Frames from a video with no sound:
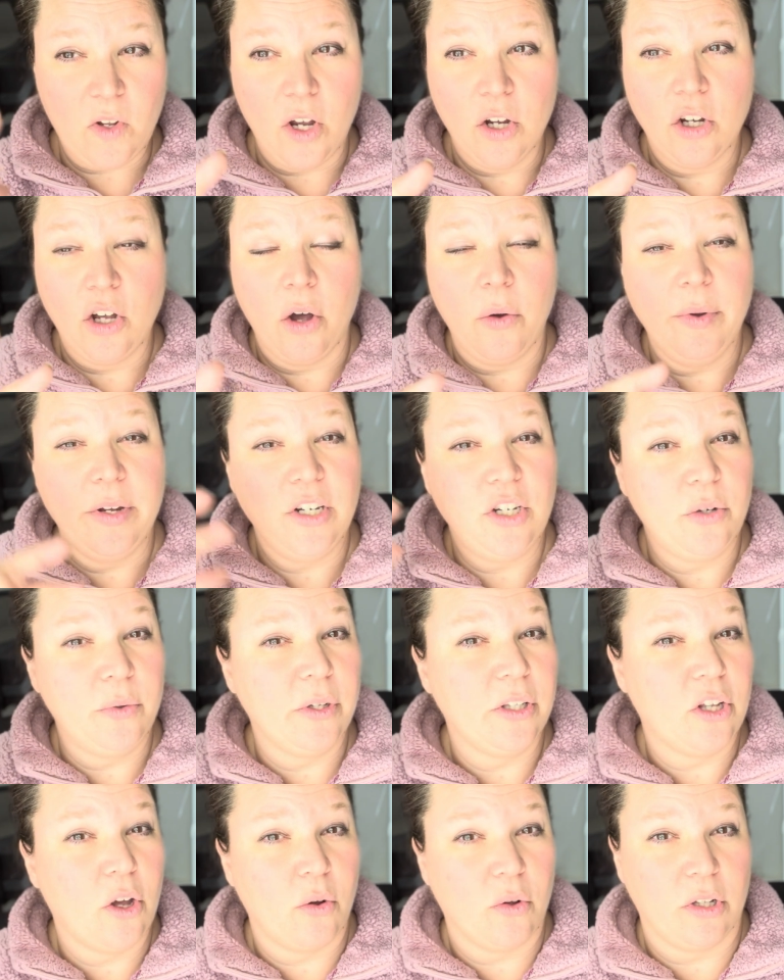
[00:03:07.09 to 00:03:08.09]
going to a
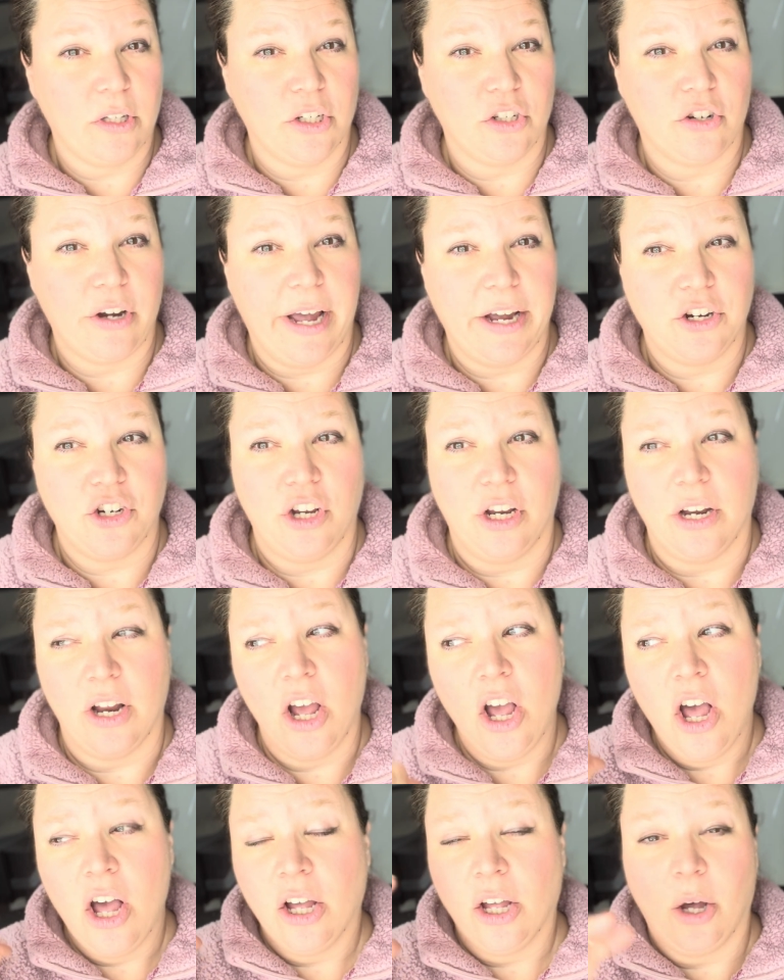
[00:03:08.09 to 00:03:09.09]
local attraction,
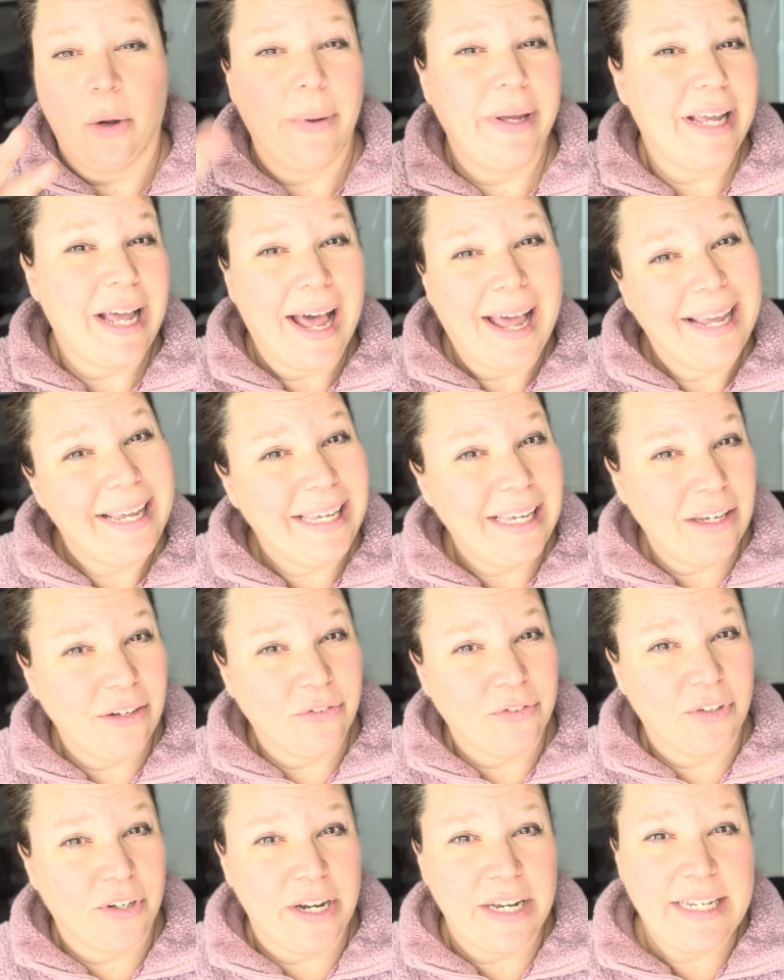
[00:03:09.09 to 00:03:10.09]
going hiking
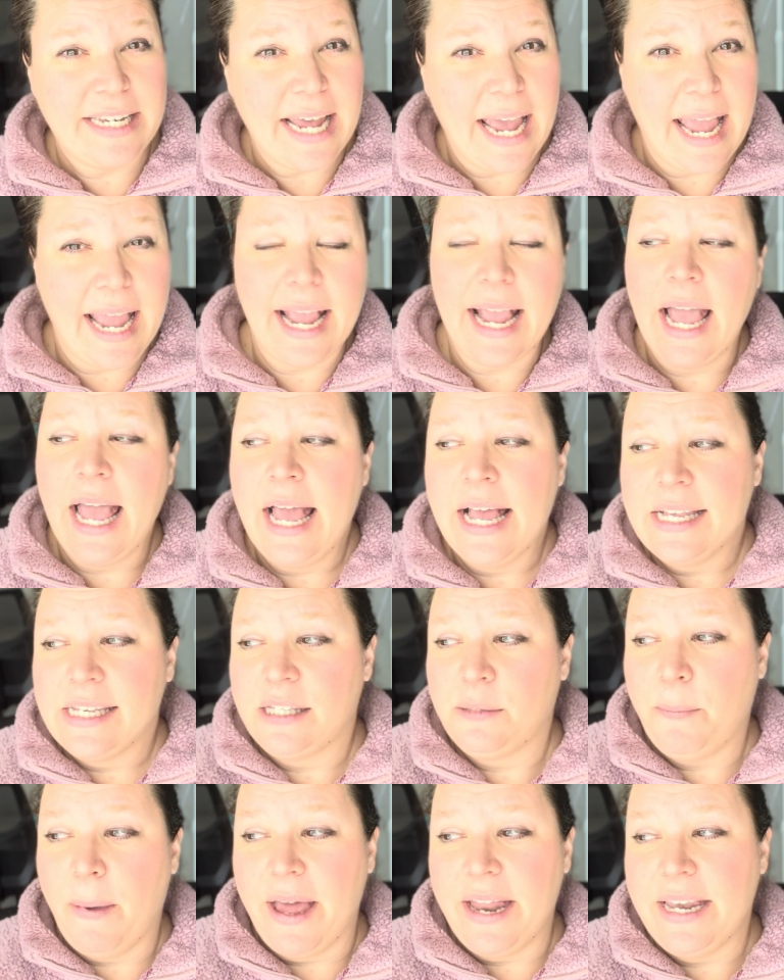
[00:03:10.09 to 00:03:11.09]
for a day,
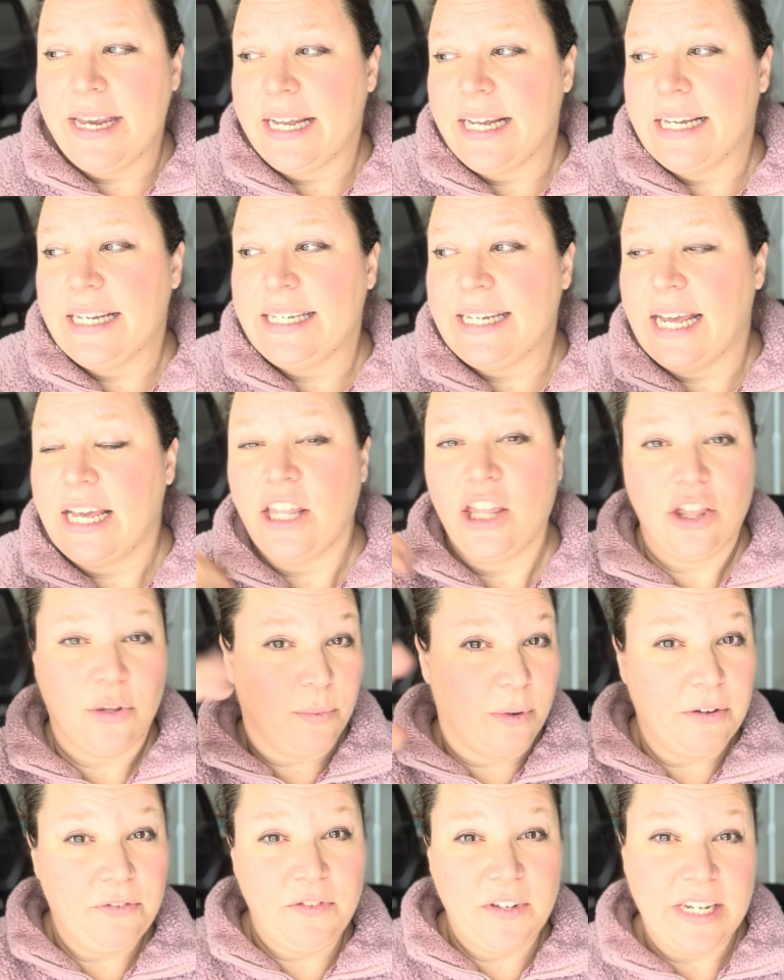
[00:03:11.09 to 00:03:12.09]
spending a day
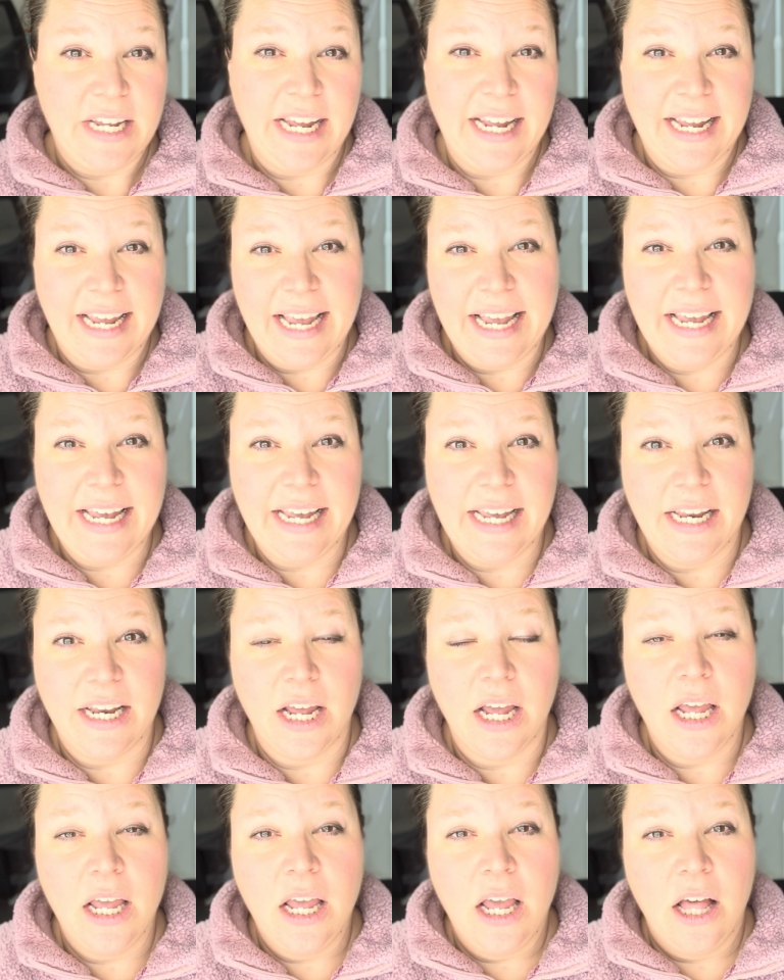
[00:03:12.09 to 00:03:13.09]
thrifting
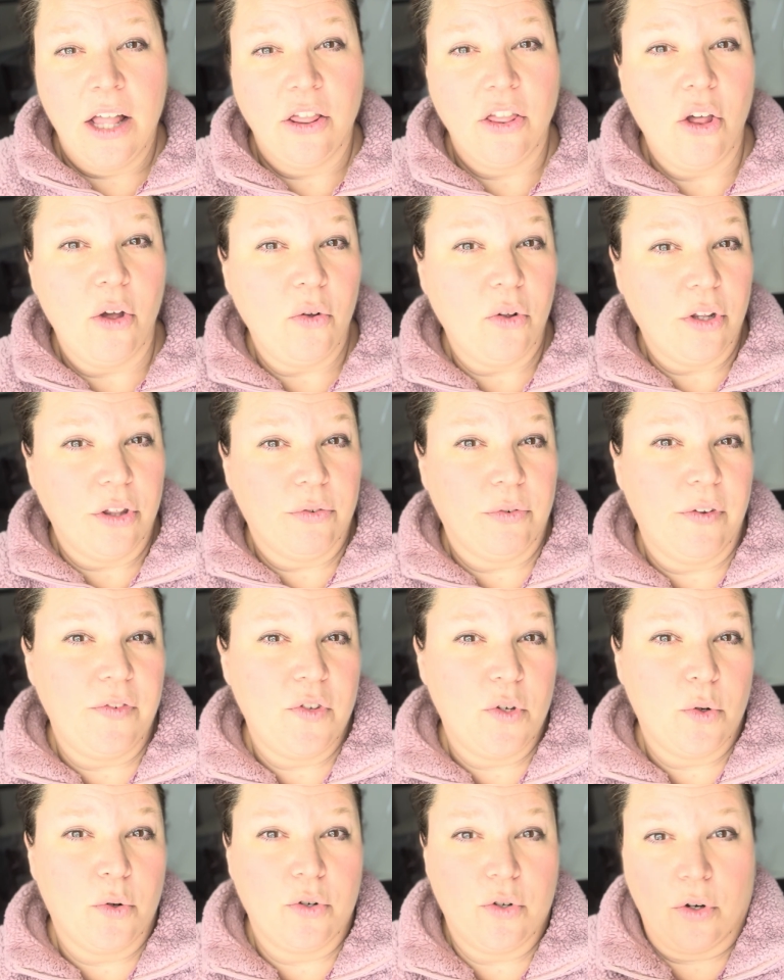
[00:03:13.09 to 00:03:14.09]
in local thrift
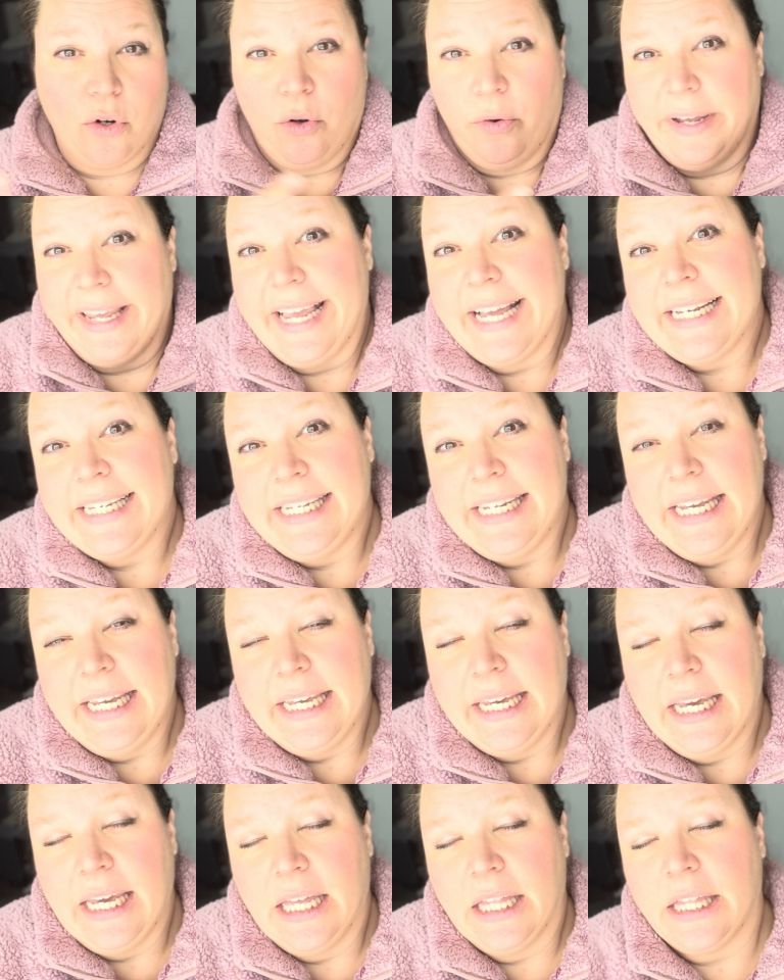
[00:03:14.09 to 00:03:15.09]
stores or going
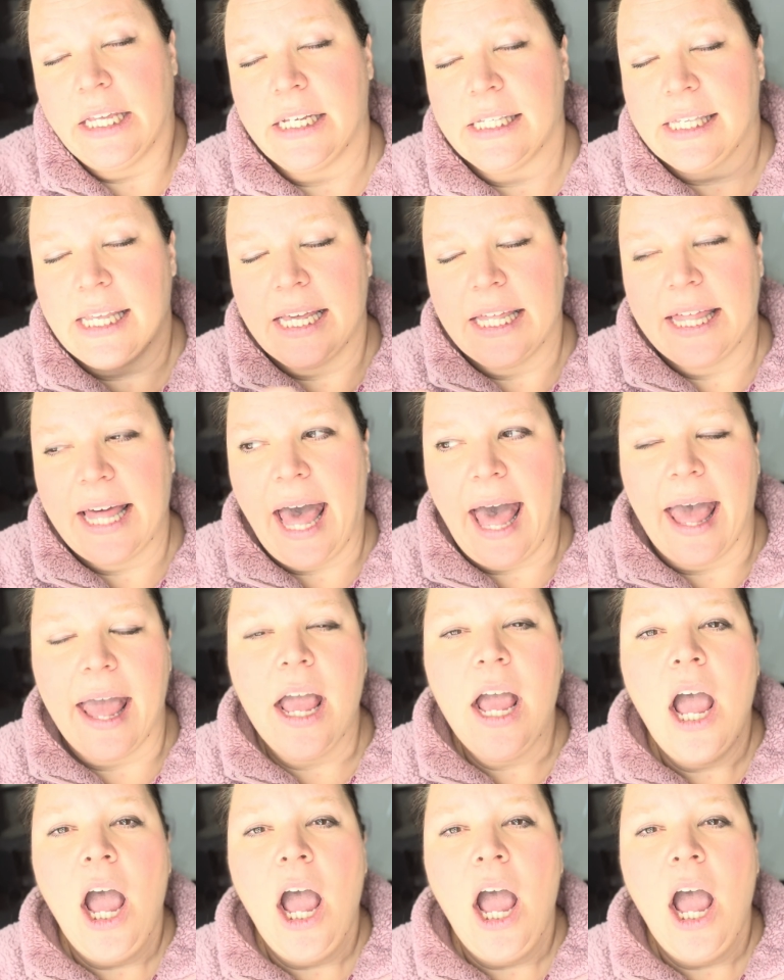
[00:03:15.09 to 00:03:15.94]
antiquing, things like that?